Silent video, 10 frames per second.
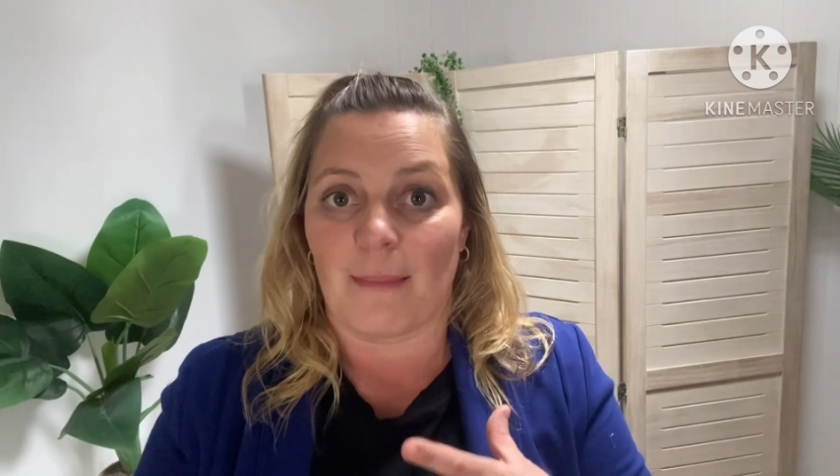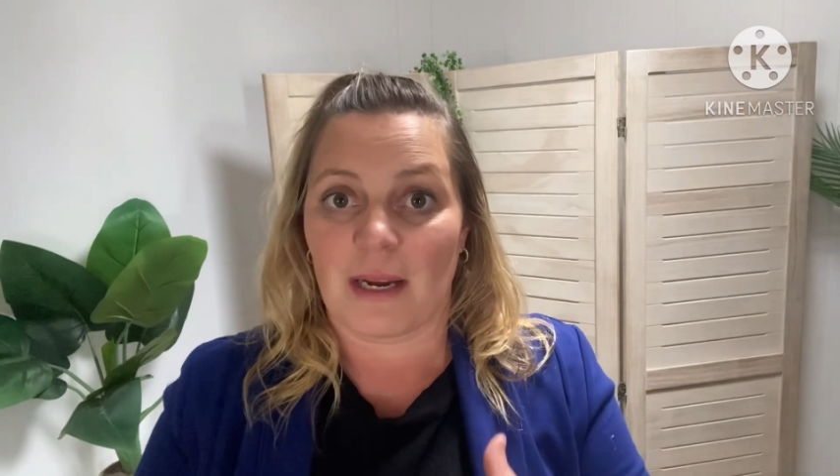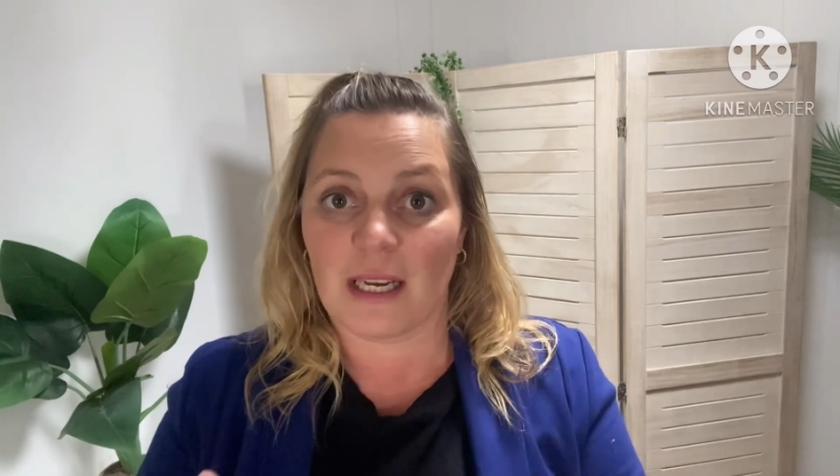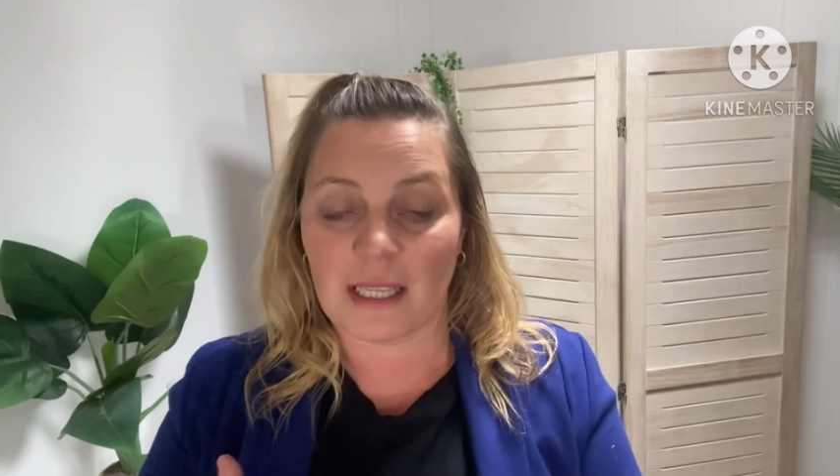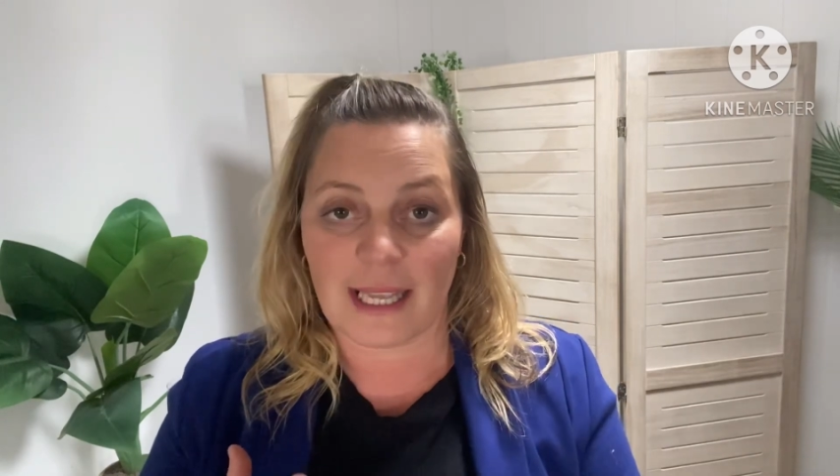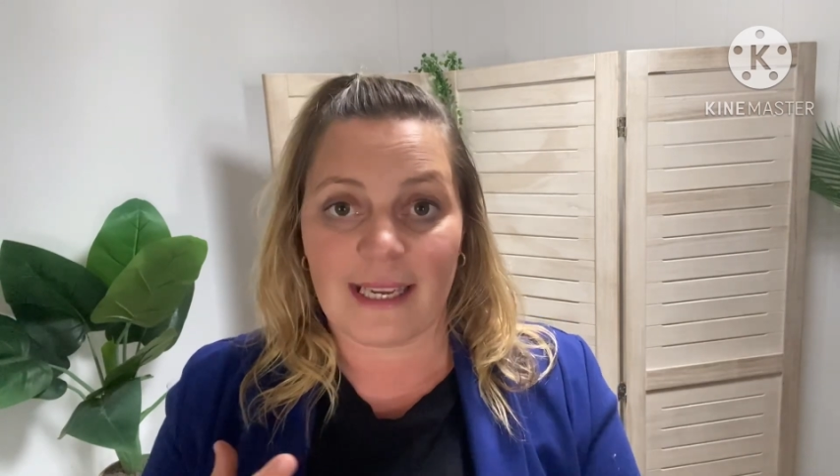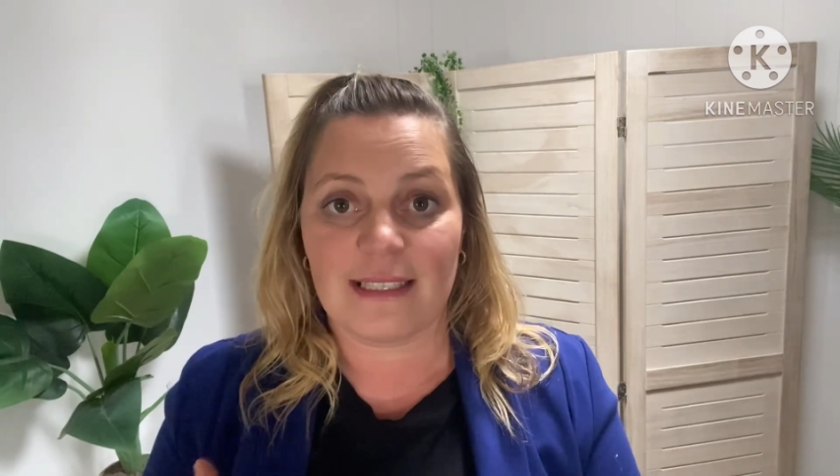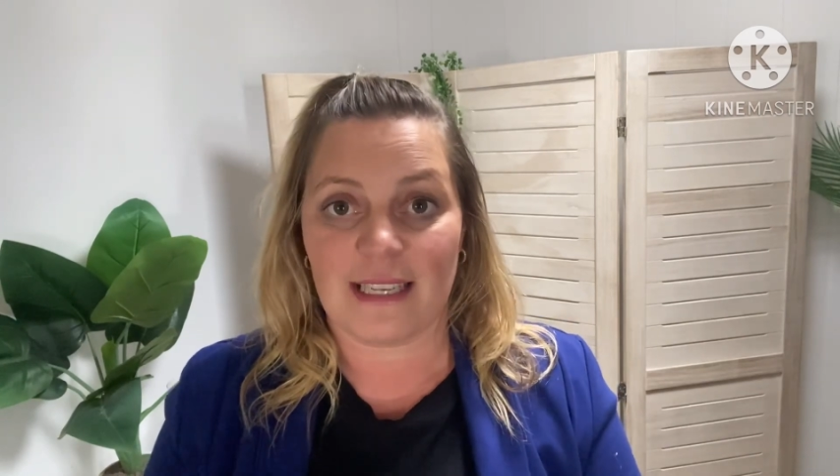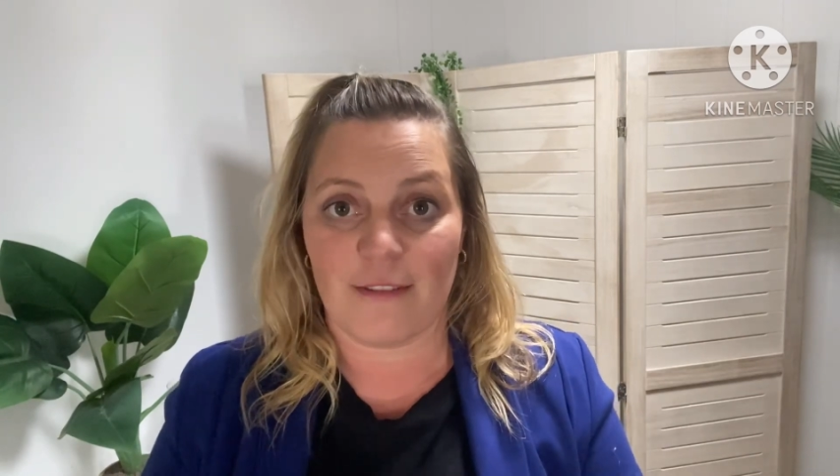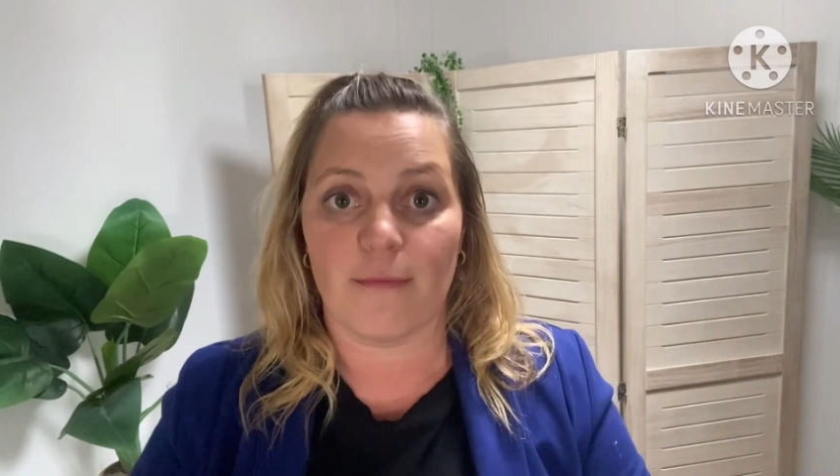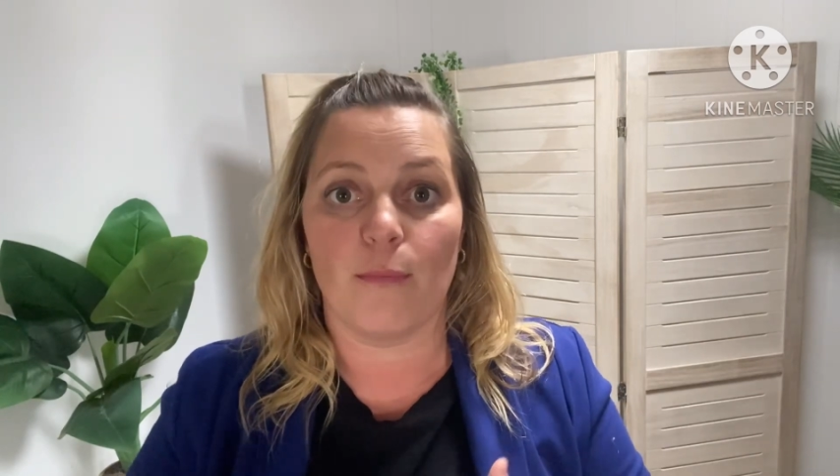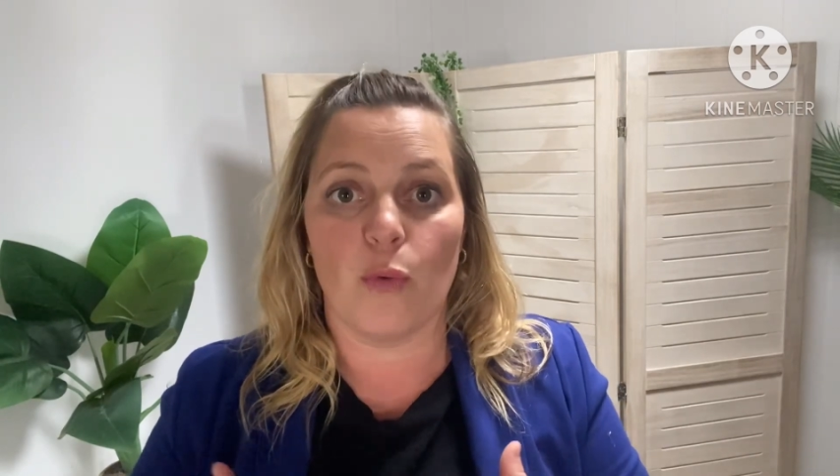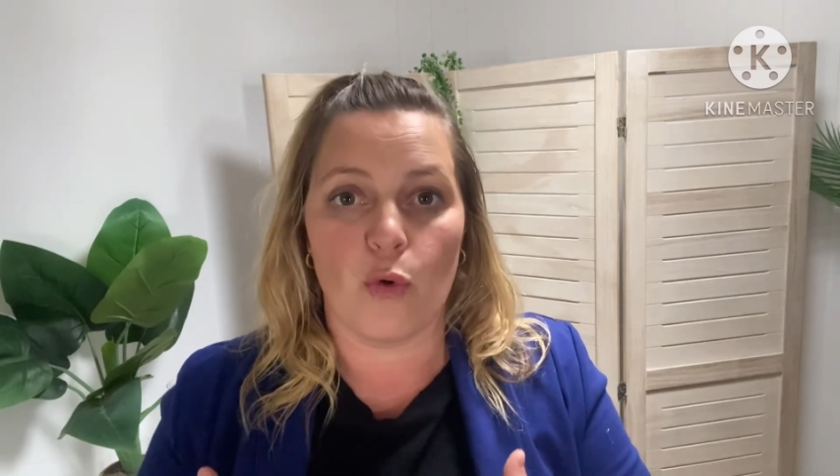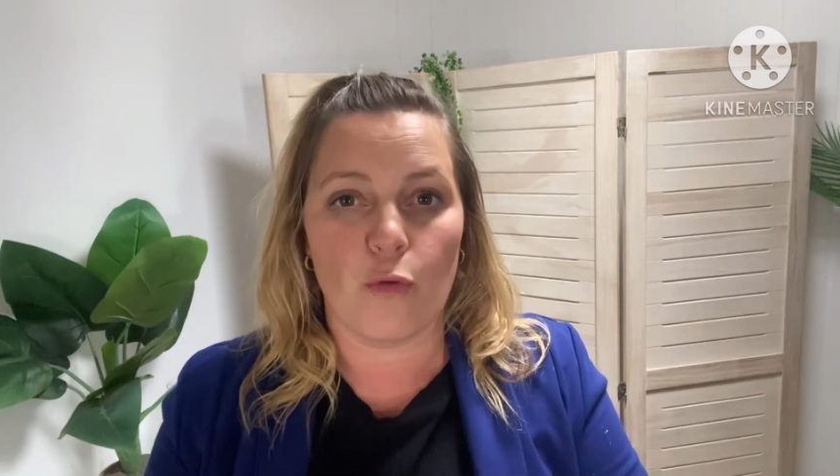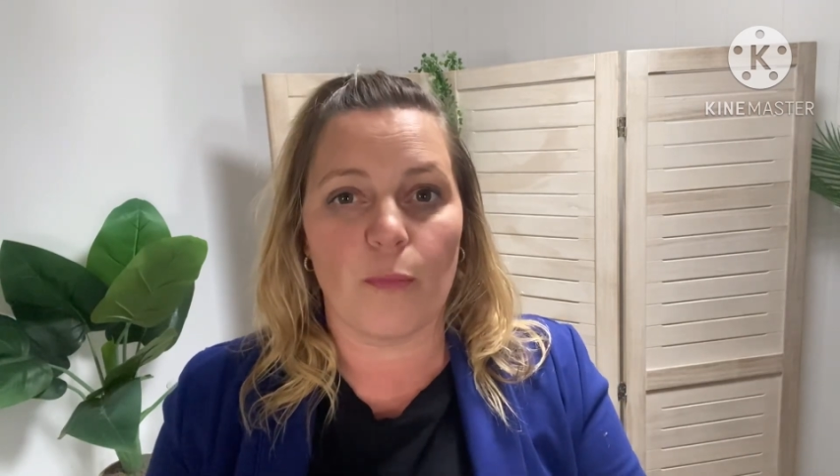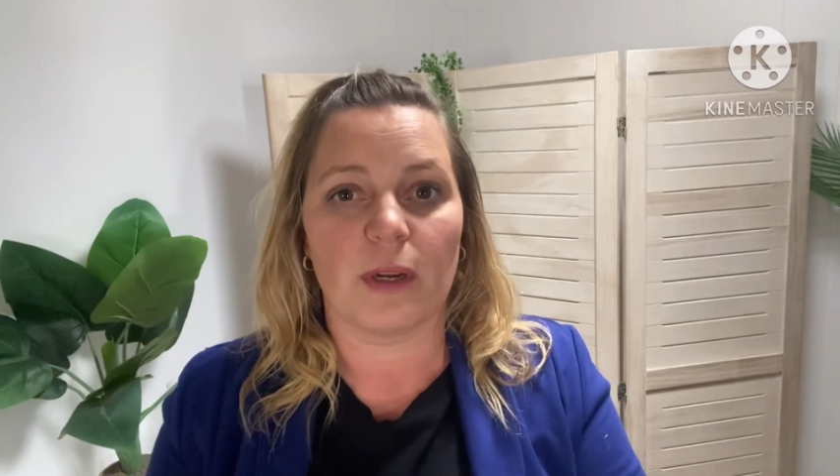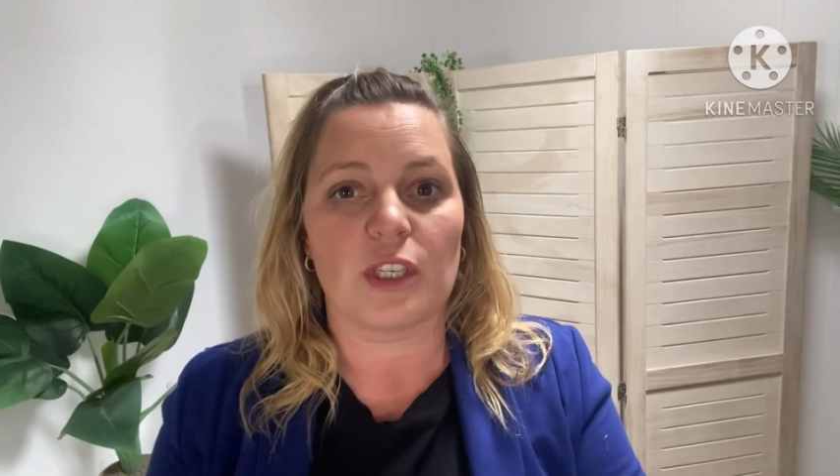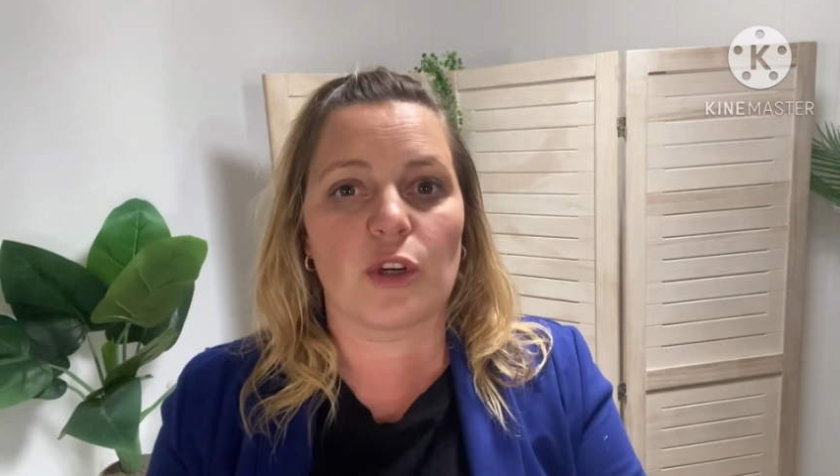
collective movement